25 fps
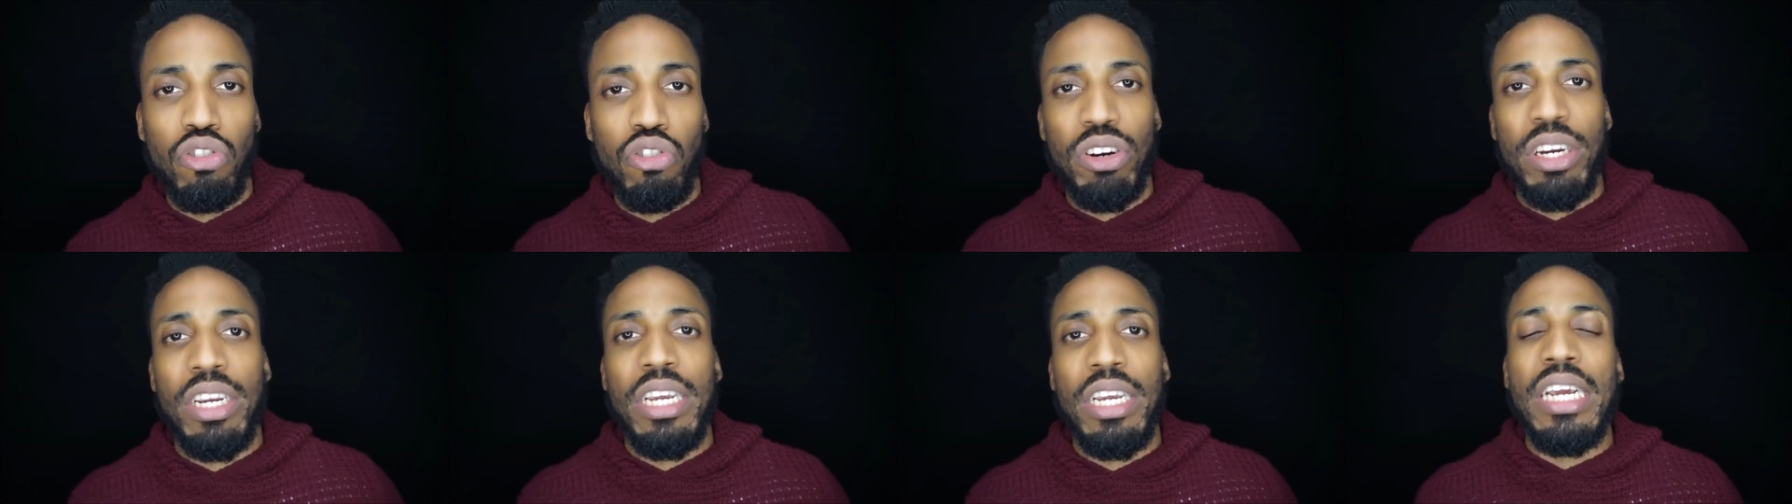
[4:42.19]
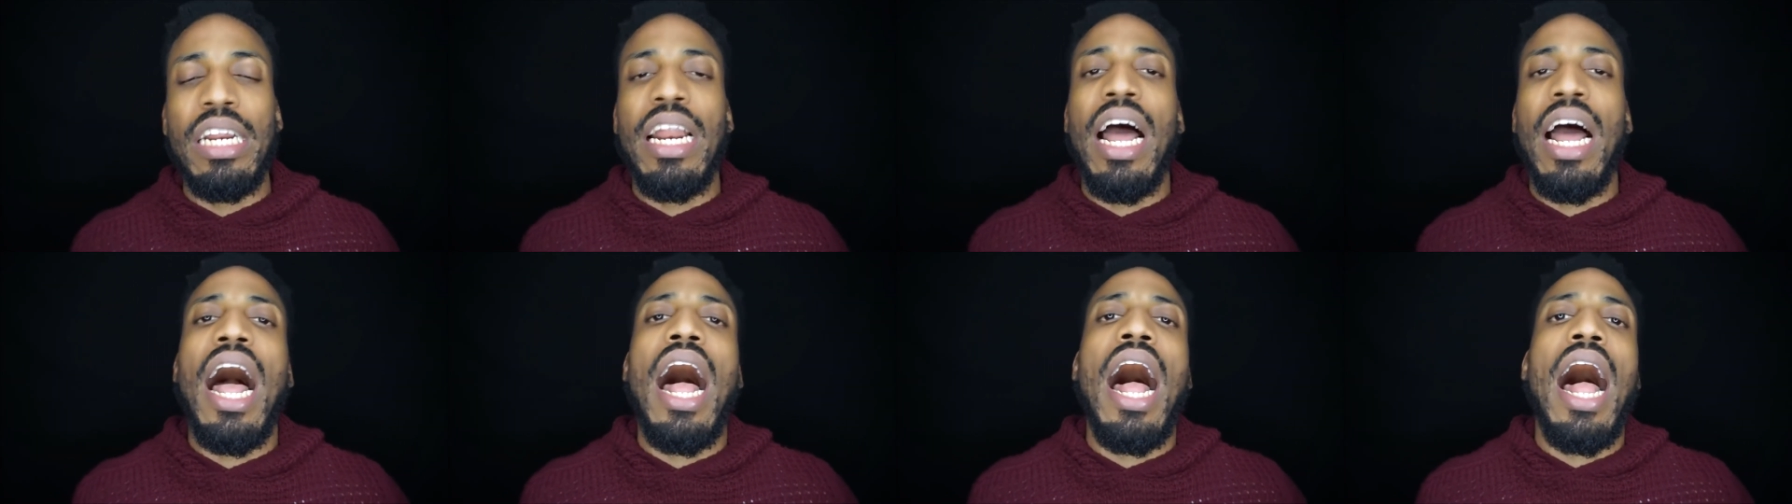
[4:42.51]

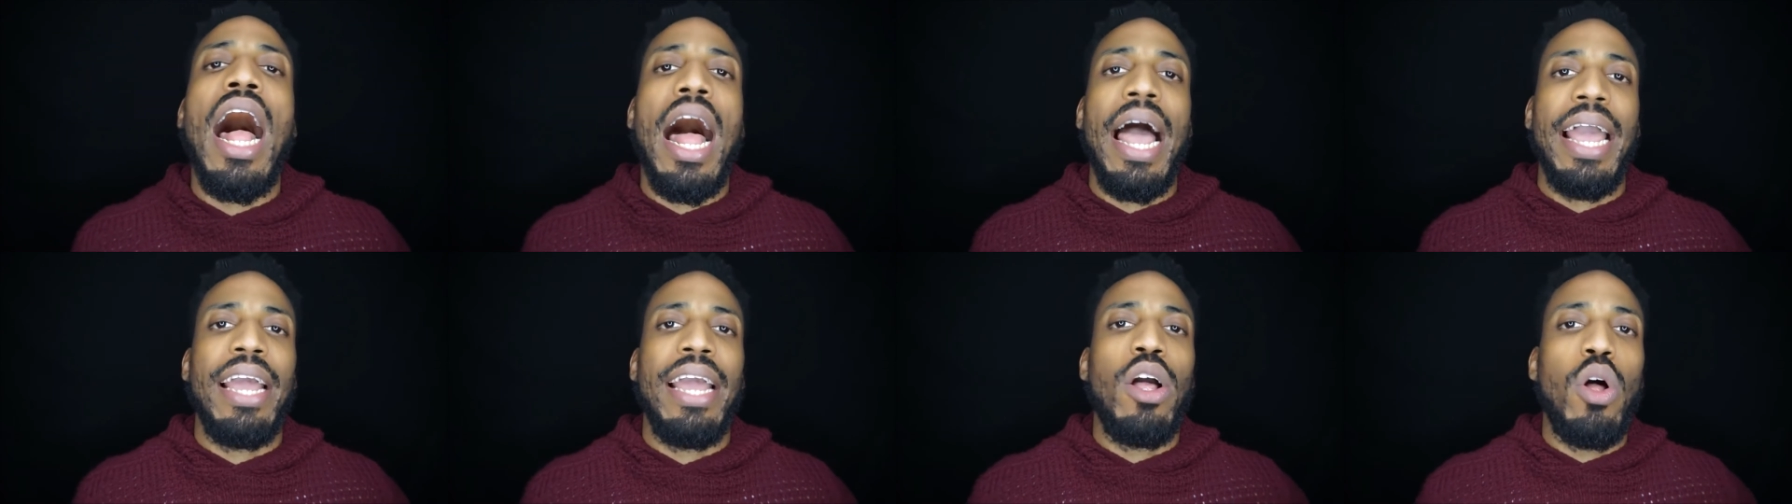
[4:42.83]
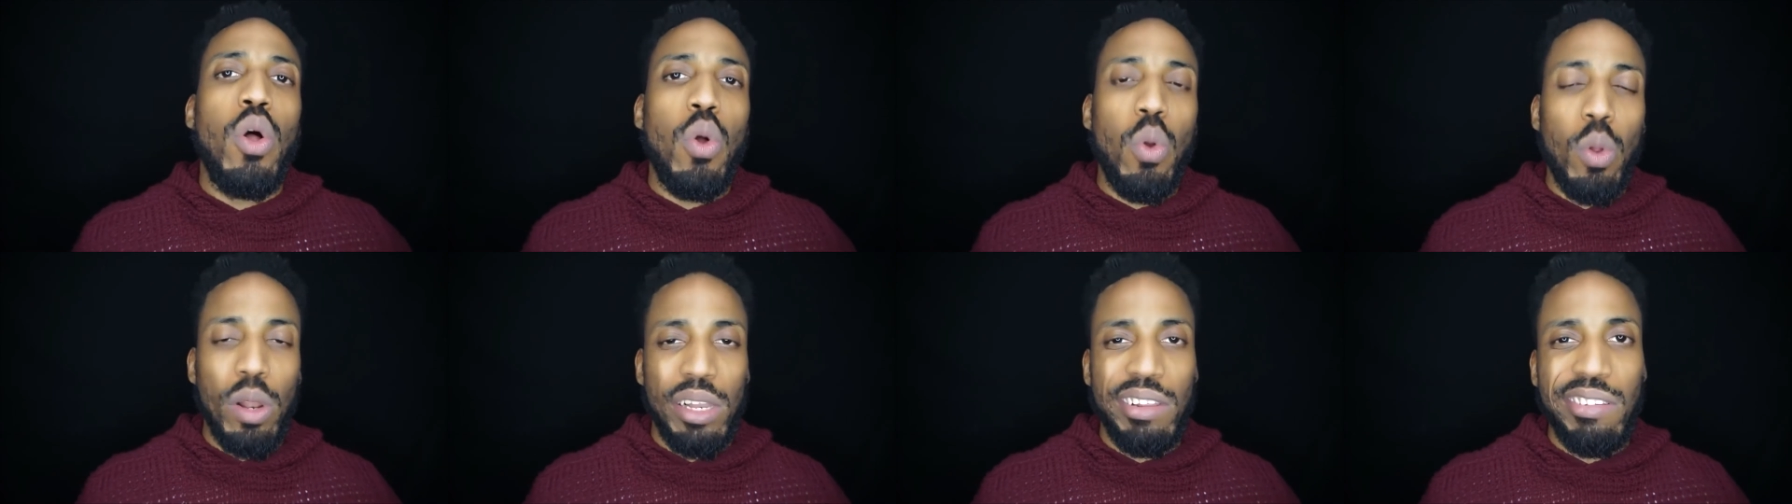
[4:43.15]
drinking high
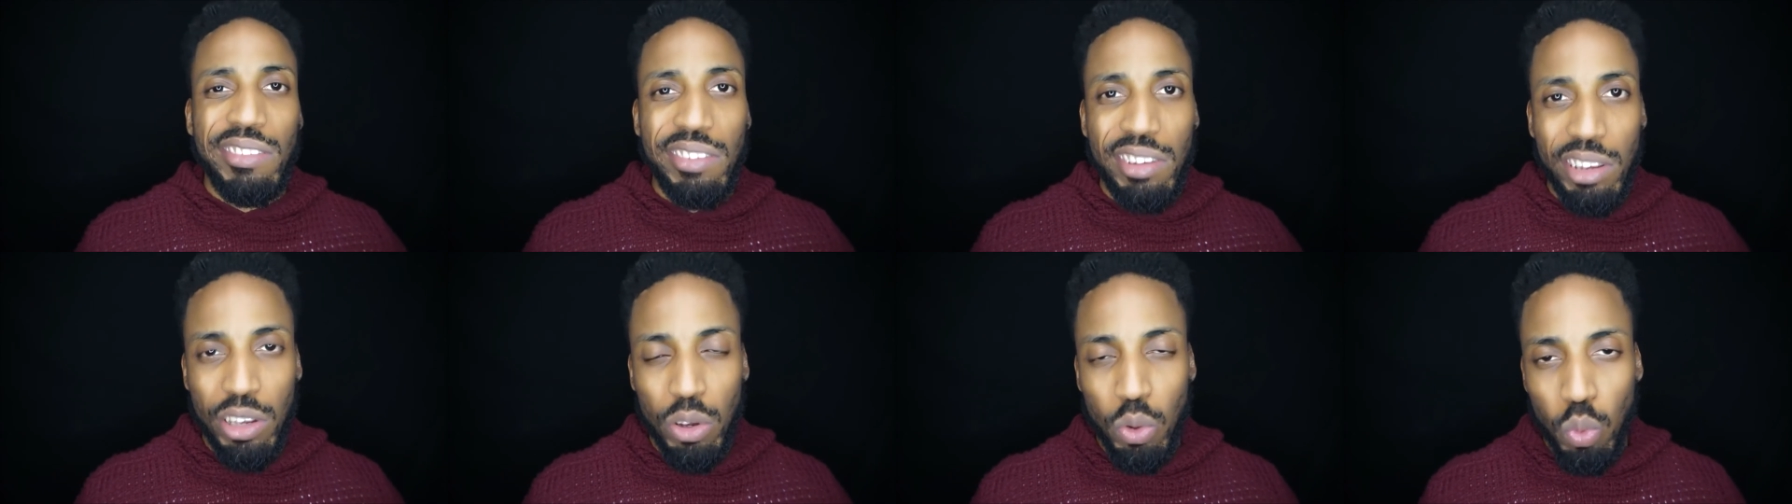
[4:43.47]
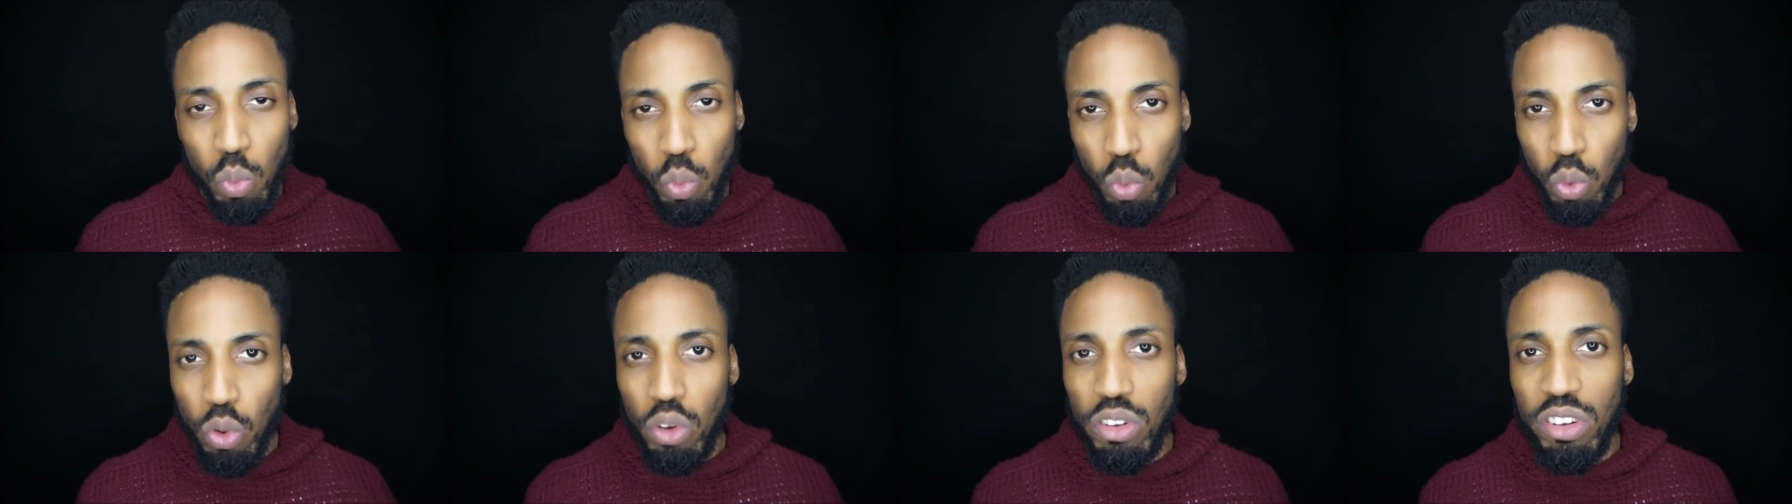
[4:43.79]
quality
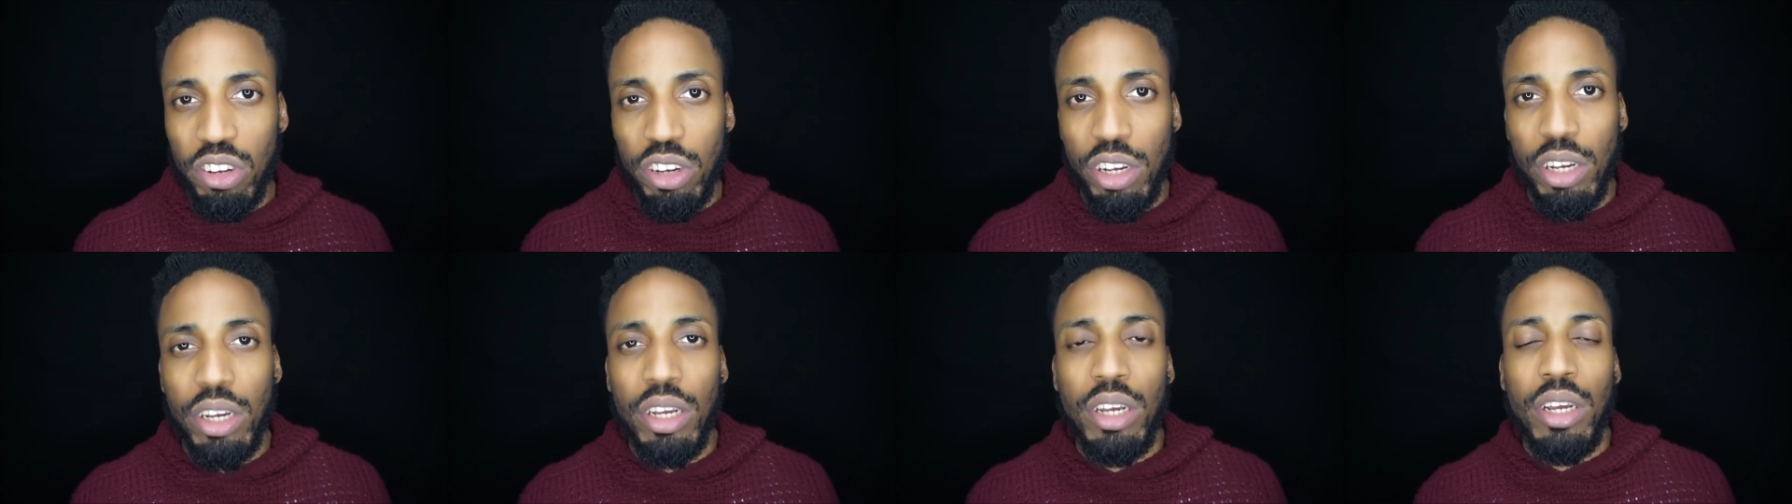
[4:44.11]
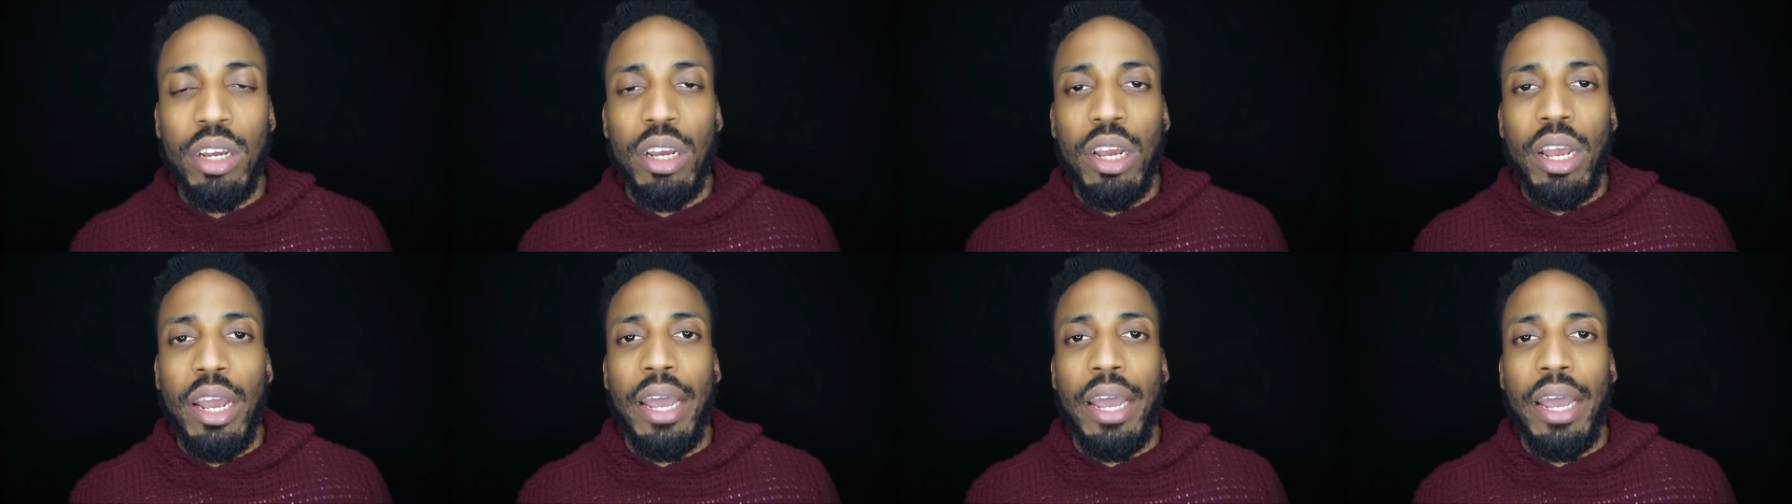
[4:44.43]
water